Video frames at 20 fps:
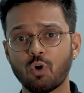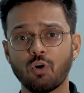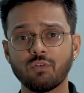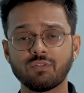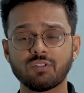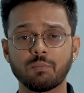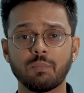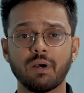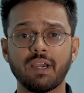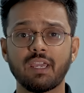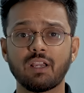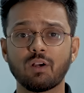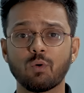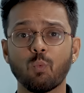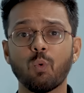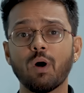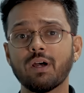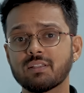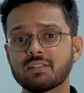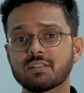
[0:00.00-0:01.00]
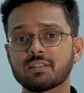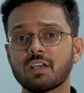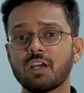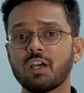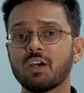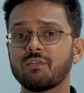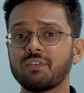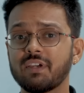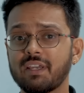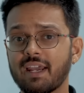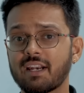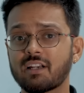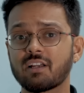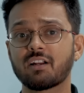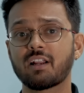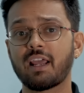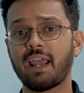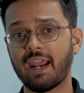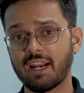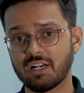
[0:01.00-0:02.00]
of the bike once we get
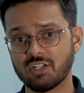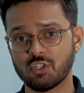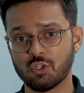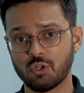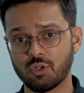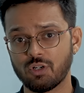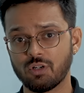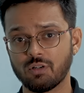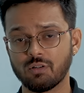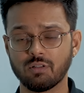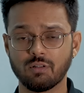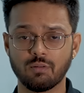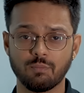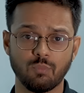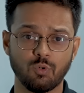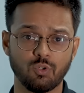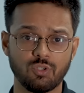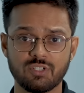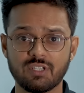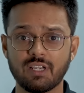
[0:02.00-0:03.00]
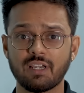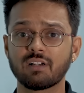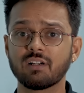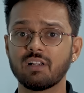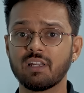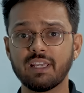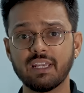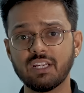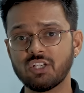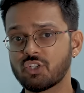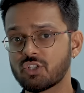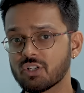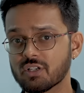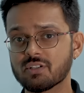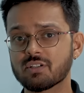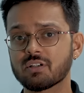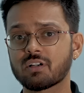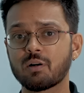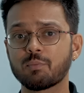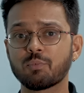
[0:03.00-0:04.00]
our hands on motorcycle in
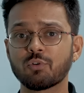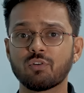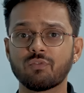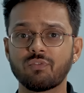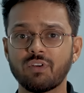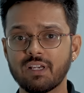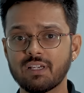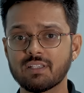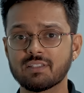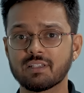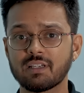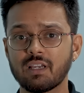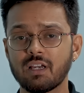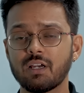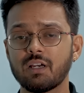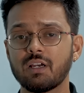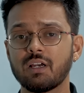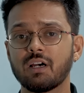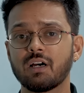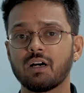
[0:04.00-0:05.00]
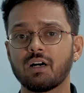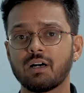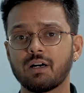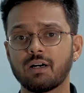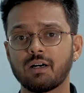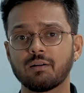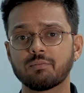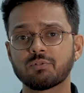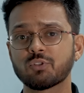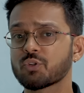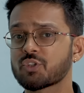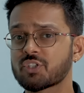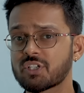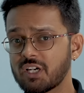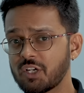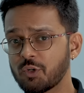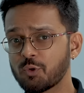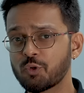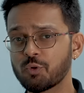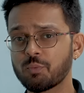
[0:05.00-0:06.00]
just a couple of days. So stay
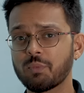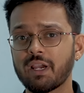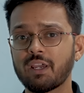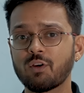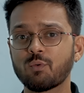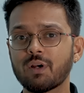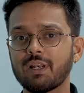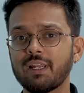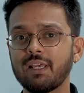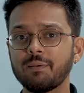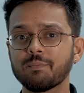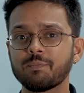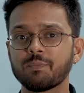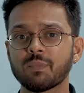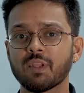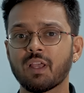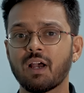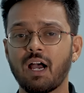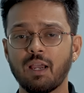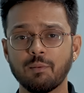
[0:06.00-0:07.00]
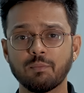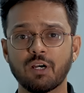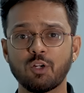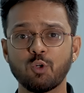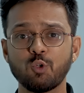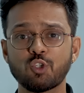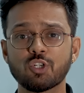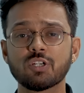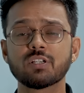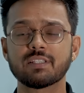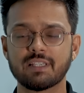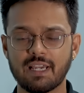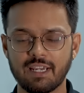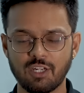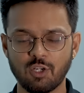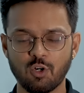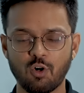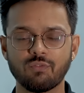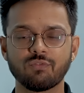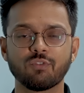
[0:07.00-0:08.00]
tuned to BikeWale. I'm Anuj,
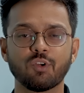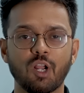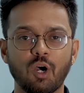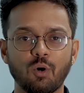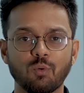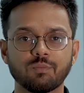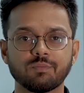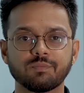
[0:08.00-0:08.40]
signing off for now.